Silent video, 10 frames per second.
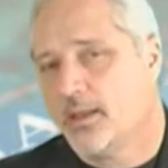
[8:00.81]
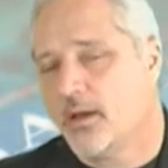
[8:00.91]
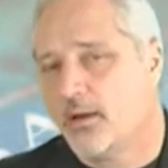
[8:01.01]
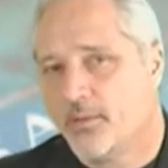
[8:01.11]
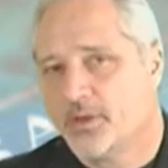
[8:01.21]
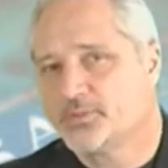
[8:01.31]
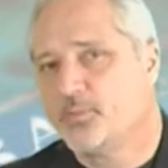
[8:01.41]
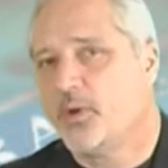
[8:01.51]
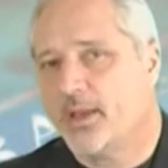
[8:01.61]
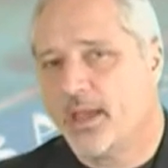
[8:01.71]
Now, I
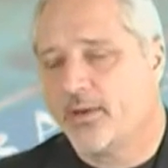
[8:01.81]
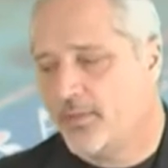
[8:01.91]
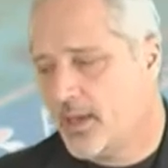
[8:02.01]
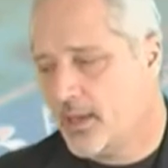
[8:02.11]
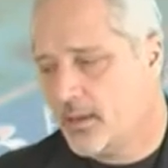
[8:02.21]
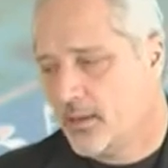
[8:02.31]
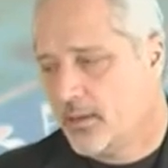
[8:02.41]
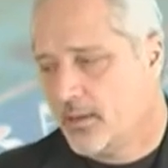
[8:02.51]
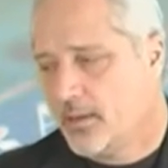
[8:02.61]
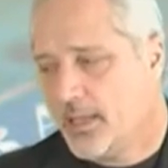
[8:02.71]
must point out that
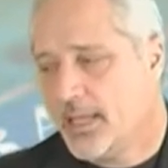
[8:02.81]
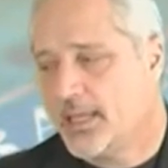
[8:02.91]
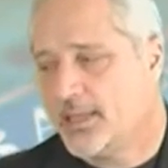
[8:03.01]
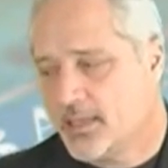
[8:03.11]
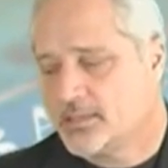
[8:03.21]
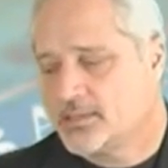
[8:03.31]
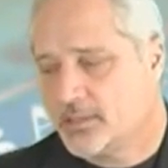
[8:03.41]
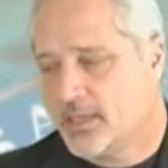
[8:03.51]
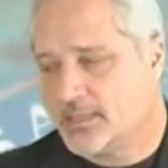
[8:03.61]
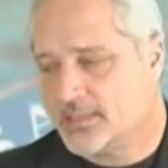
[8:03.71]
in
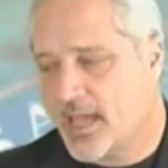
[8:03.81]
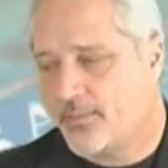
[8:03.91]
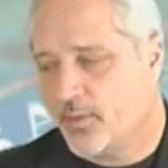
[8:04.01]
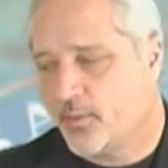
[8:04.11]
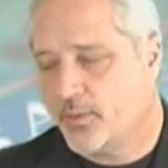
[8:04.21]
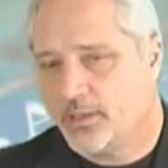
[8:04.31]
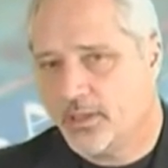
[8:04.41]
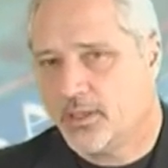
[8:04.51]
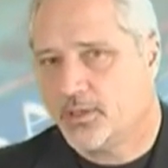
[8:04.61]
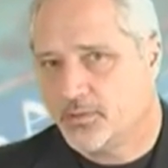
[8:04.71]
this example, we
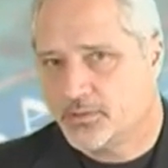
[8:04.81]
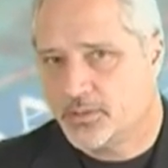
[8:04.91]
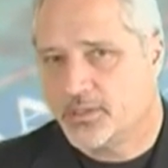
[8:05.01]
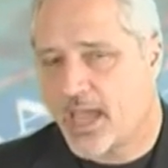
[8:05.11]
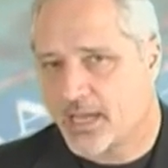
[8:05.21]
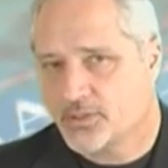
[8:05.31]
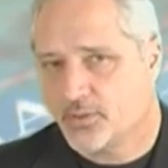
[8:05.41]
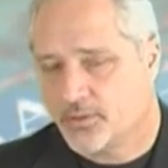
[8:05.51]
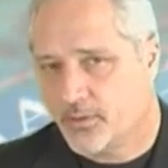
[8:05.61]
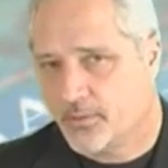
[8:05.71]
did use the tax
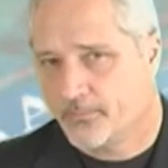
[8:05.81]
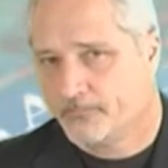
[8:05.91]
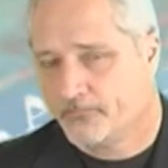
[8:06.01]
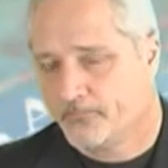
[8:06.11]
return